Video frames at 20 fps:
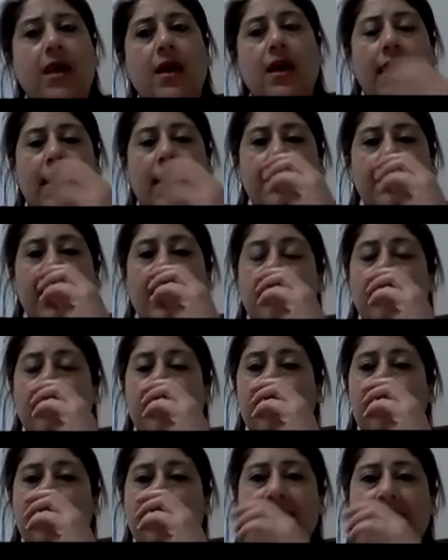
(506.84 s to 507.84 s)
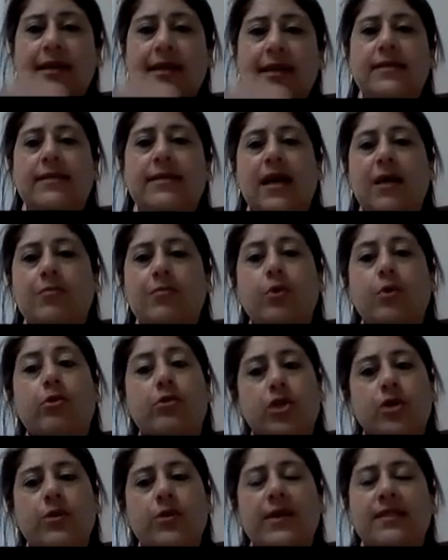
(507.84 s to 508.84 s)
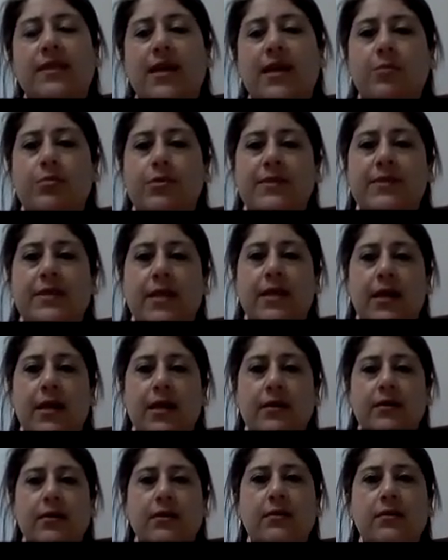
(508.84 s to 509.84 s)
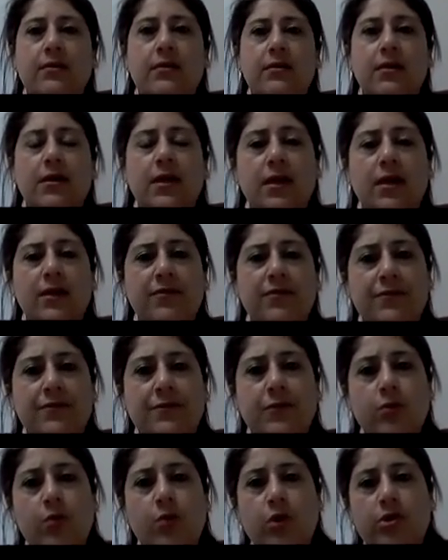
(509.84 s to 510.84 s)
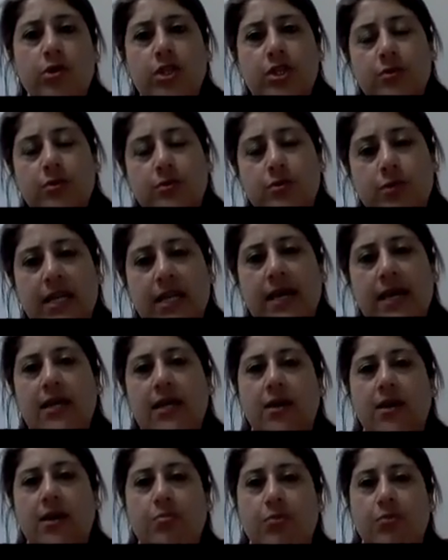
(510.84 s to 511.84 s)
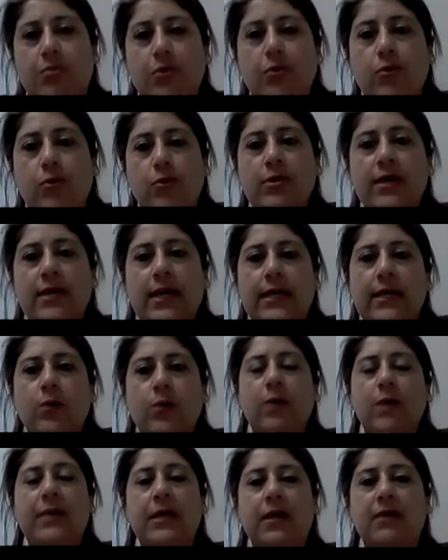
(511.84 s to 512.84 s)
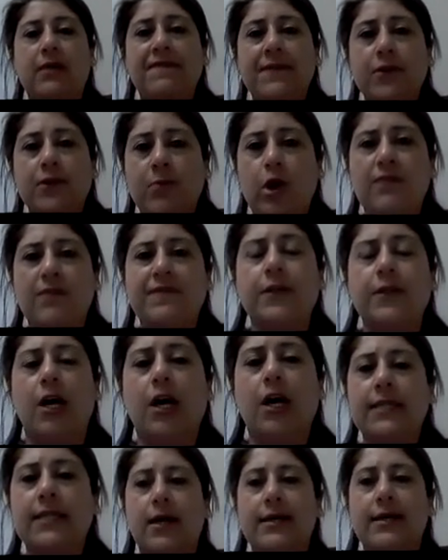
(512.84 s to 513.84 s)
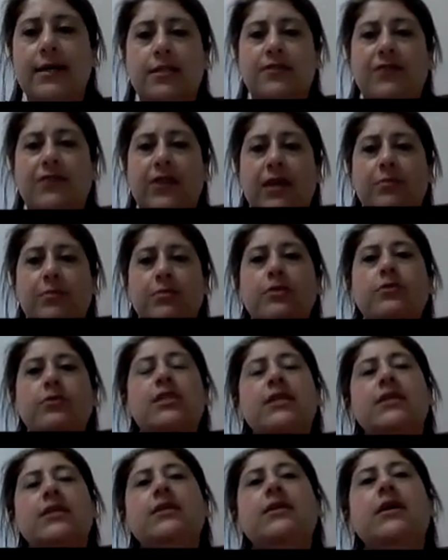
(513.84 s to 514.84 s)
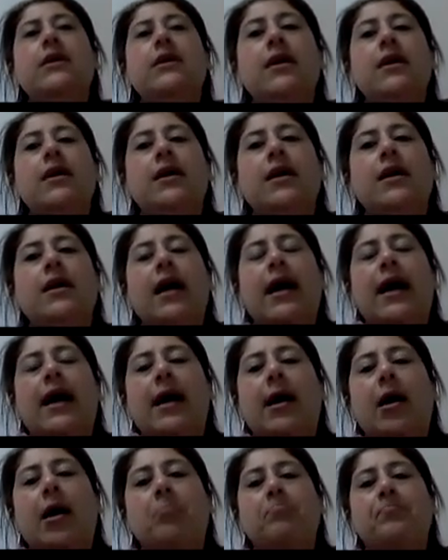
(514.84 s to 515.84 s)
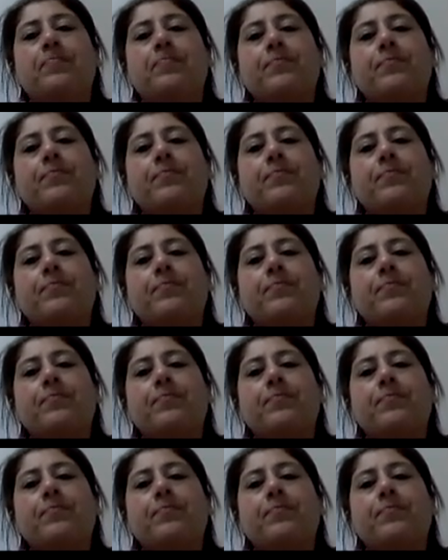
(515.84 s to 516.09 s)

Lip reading: And I've put an example or two examples there. If you want to take it broadly, women in film are often idolised for their beauty and